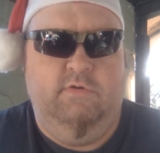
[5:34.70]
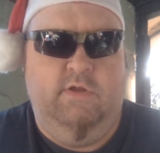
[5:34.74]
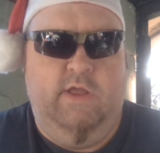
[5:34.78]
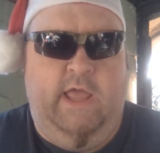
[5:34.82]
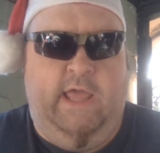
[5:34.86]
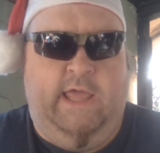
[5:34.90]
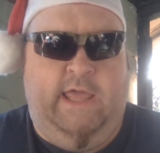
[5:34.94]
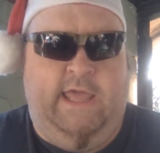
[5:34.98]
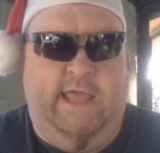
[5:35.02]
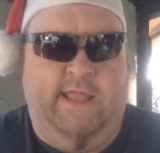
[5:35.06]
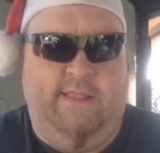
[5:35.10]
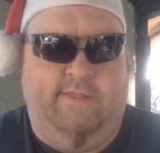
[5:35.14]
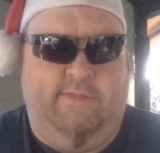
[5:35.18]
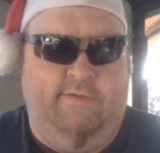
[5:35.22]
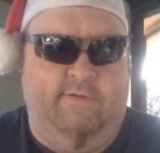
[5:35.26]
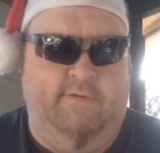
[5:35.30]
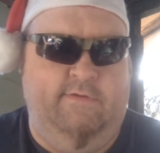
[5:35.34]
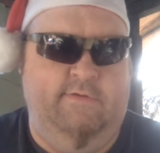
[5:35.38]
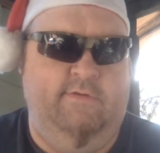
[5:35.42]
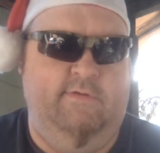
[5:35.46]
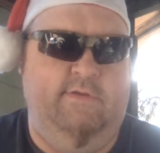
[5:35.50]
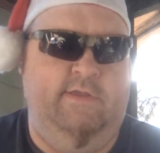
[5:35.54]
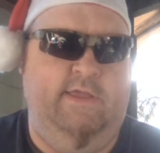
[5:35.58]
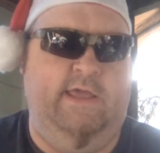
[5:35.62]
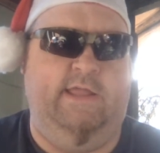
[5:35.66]
and get the
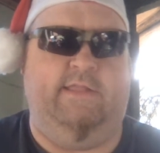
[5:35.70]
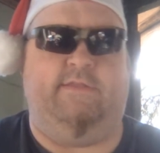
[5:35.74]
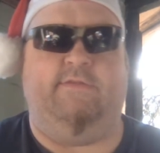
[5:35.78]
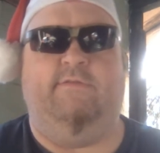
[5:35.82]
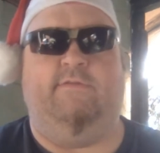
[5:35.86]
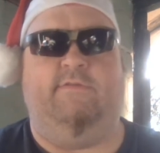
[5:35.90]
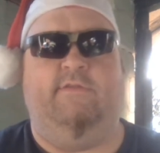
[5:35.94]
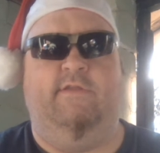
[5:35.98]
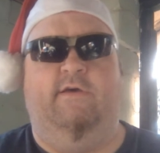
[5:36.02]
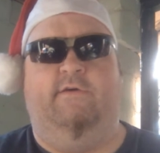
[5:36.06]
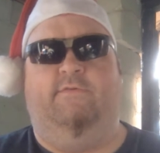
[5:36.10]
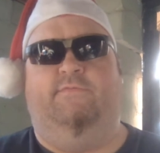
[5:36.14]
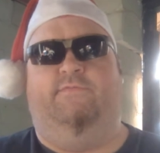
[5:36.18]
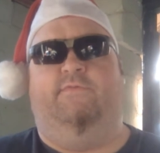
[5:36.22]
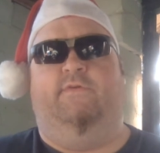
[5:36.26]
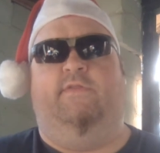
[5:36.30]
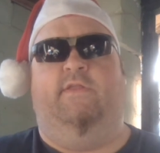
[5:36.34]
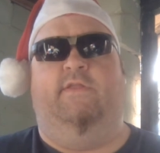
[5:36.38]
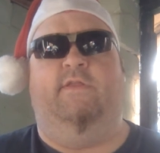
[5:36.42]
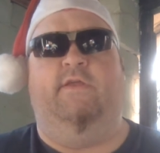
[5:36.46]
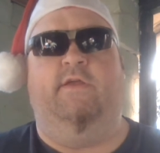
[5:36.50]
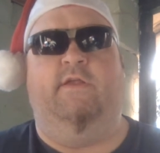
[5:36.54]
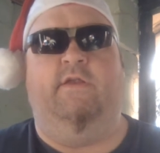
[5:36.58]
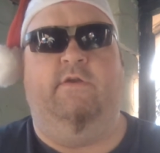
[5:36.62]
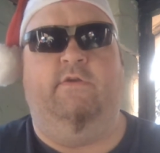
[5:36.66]
stuff for the
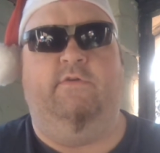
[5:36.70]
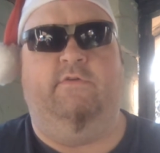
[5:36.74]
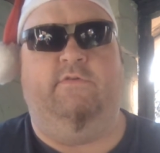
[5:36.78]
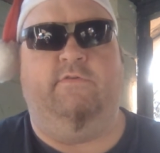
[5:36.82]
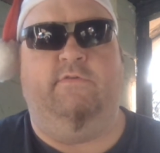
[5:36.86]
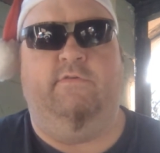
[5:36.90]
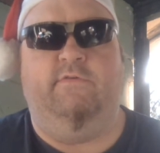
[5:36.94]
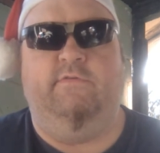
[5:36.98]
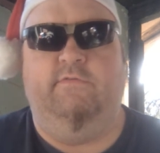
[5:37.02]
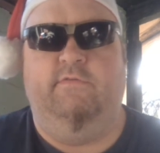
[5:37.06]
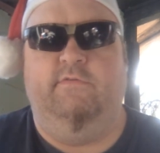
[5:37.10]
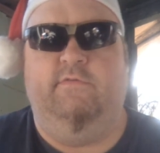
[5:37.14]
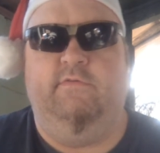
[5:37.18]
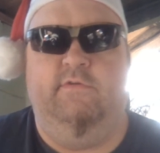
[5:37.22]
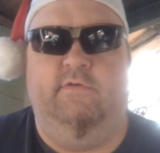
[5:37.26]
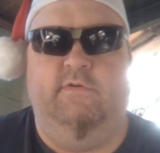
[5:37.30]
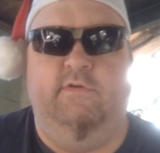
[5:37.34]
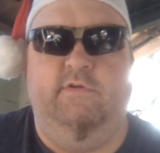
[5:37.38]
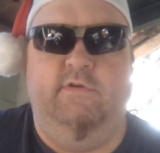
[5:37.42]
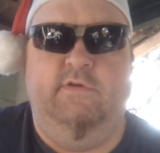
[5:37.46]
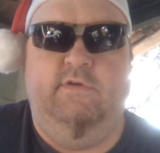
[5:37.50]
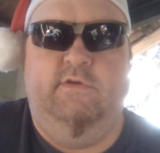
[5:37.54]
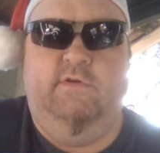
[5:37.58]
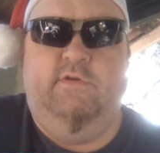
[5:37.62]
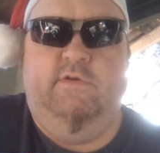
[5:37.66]
dinner. So
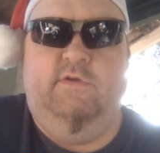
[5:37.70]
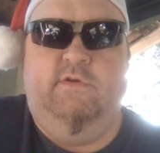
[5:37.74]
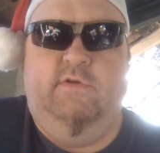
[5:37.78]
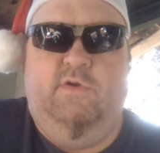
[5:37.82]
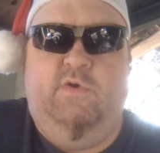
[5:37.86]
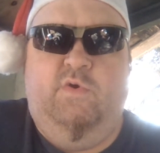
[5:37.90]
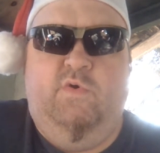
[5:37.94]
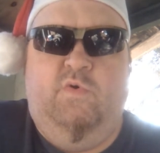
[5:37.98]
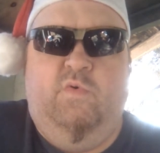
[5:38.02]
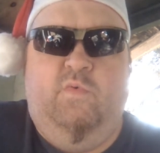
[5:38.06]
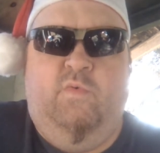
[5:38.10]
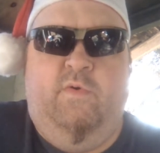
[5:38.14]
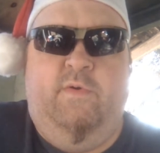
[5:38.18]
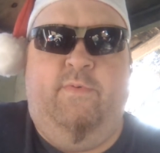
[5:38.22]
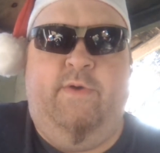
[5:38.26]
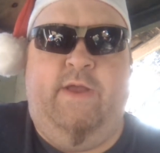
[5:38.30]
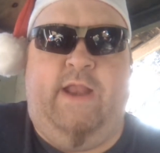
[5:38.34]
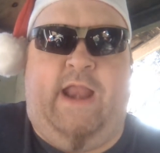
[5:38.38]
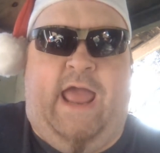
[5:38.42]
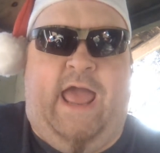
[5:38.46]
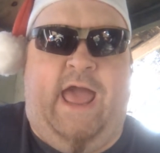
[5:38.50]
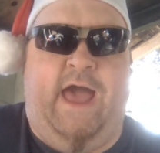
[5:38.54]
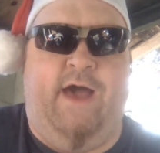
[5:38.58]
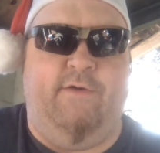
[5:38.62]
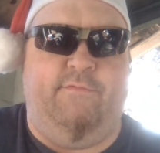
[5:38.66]
we went
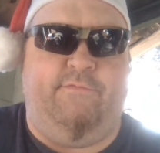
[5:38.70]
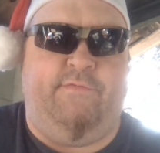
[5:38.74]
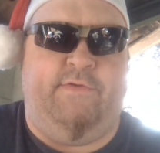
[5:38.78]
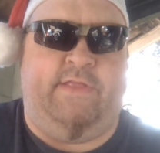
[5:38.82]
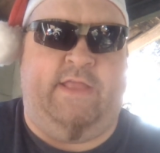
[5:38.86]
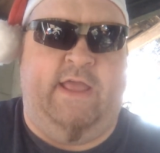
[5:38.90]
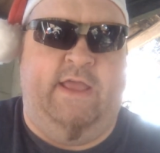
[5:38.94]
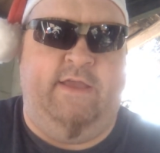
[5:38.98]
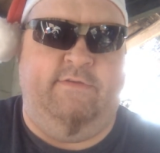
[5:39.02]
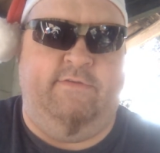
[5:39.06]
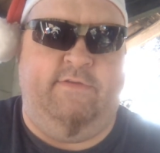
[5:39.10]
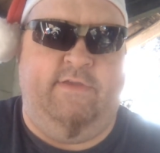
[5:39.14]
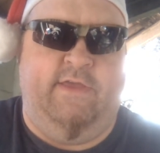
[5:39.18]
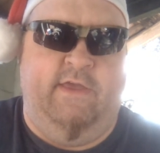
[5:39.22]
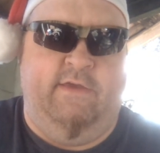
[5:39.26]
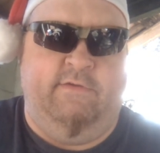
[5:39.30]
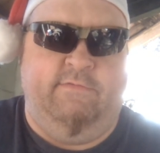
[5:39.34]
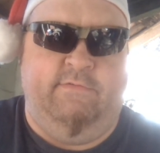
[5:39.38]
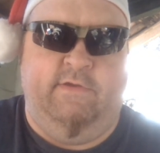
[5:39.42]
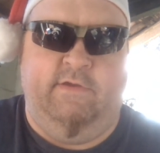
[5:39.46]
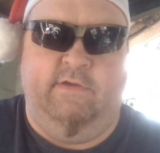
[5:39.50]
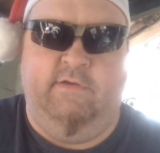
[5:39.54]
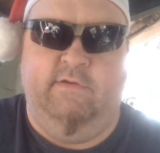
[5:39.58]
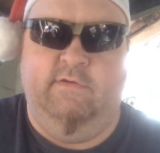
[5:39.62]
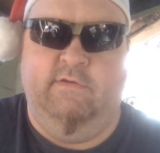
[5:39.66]
out for
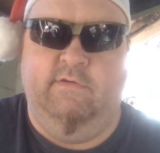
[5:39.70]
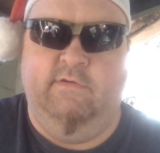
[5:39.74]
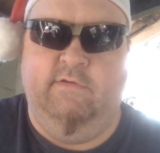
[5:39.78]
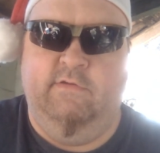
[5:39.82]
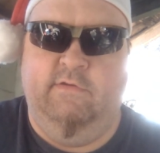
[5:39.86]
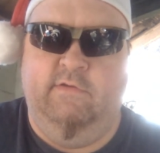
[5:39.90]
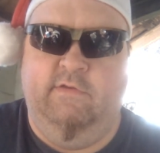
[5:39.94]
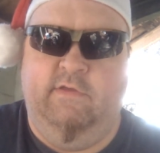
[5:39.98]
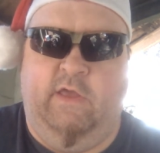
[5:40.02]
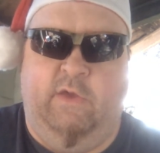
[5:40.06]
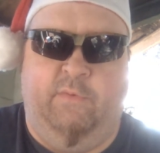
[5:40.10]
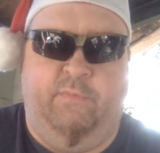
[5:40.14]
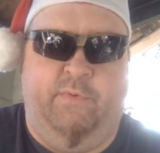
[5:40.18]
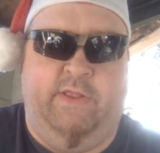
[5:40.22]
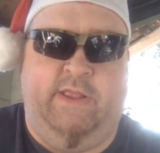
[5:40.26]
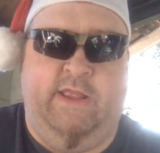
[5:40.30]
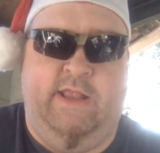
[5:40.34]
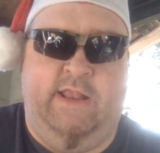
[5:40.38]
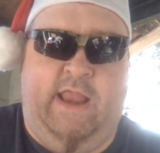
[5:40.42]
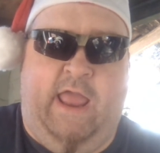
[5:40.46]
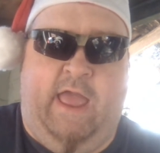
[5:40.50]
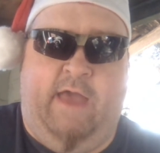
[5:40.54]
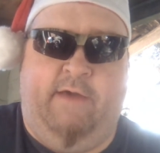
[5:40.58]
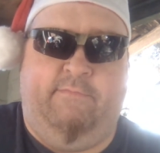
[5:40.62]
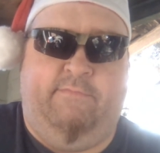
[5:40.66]
Thanksgiving because we
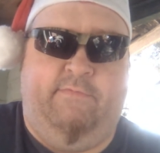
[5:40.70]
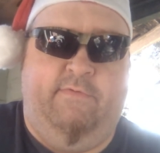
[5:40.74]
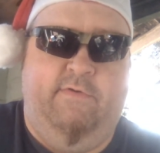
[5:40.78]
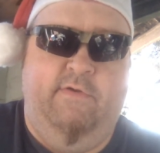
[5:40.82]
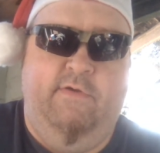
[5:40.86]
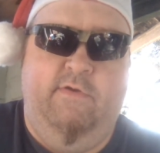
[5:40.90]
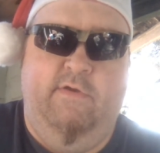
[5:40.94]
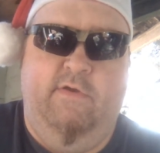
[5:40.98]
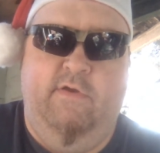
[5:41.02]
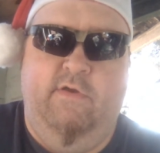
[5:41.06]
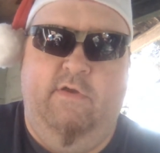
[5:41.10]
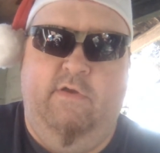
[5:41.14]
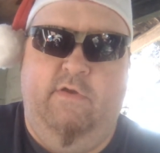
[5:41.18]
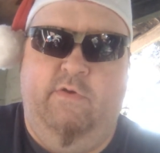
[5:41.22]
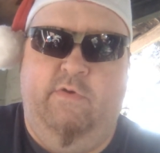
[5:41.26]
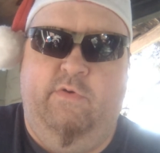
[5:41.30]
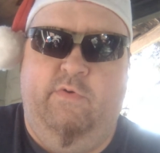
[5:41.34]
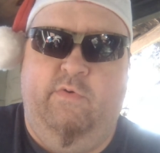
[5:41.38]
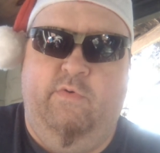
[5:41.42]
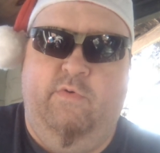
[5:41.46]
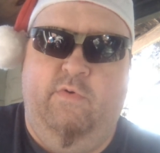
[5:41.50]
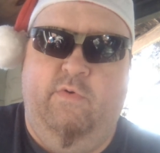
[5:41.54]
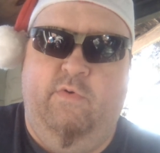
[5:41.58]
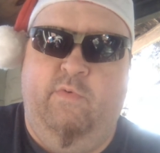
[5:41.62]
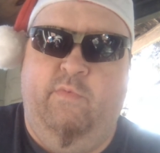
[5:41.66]
didn't have
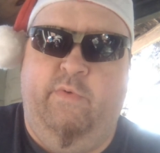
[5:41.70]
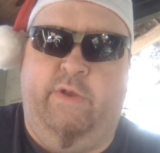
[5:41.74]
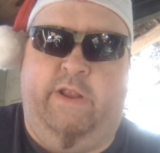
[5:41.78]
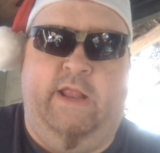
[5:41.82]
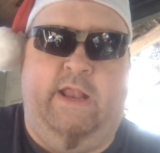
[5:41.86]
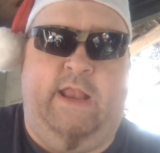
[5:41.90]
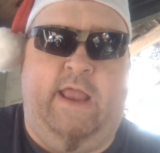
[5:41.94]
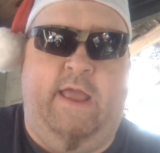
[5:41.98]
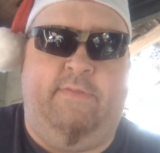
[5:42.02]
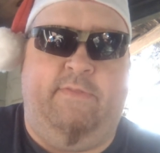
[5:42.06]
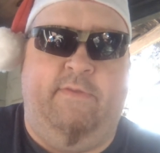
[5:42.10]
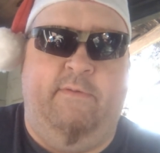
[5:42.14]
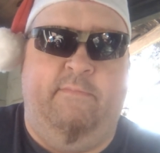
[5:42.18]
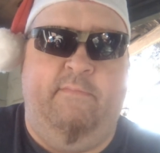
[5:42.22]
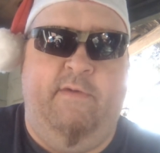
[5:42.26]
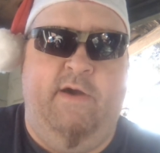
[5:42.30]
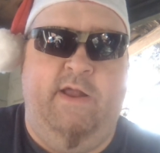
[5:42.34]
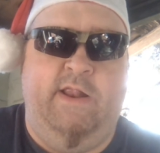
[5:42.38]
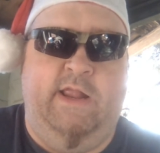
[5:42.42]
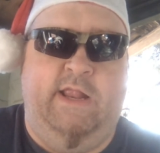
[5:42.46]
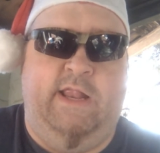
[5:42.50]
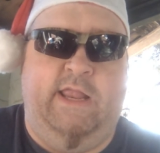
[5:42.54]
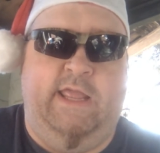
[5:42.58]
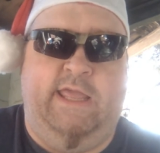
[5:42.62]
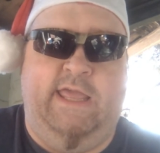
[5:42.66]
the
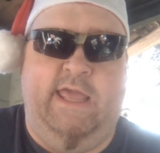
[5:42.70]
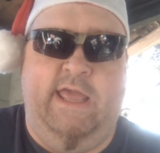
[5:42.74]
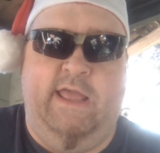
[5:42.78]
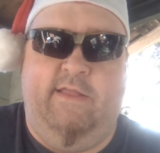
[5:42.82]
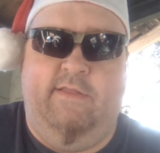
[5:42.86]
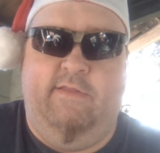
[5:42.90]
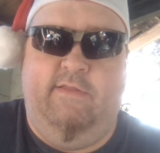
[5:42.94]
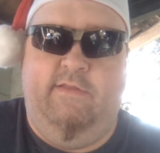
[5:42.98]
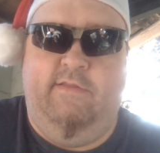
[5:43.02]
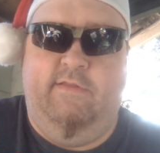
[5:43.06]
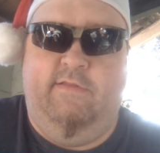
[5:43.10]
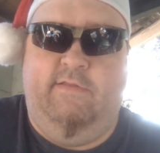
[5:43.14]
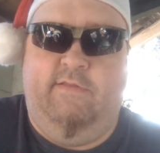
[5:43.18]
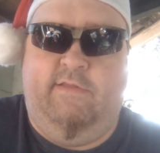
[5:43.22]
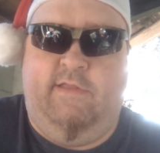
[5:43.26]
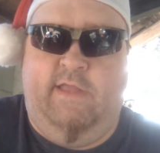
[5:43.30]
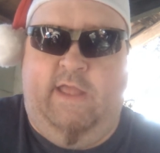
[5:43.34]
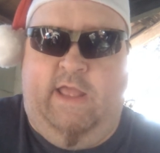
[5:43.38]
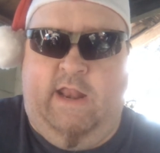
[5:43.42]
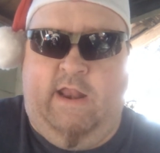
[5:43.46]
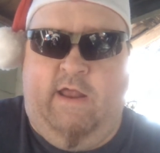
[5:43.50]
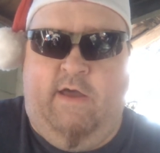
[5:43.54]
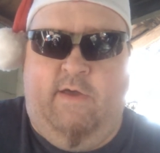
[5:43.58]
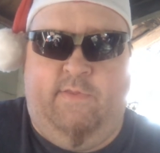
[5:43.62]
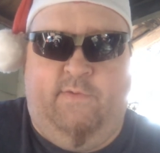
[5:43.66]
money to get
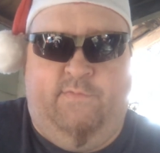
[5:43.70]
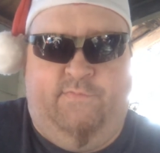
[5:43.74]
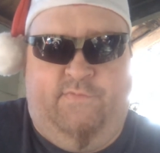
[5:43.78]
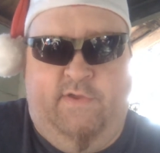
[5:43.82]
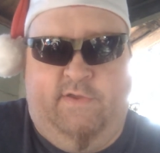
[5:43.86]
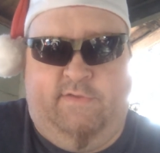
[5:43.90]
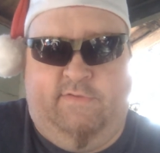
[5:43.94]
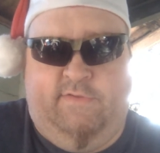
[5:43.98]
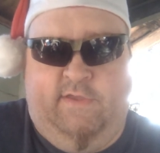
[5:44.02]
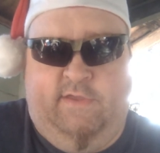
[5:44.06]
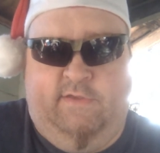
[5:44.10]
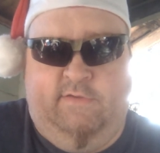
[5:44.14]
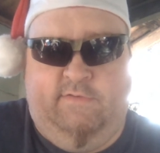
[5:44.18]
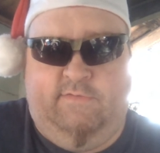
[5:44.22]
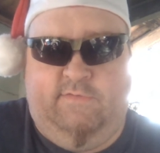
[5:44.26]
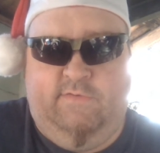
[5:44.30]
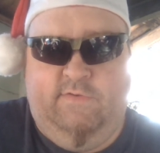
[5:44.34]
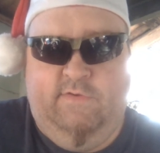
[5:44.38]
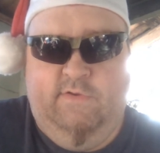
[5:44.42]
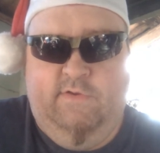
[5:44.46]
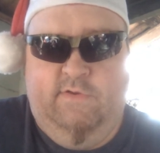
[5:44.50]
all the fixings.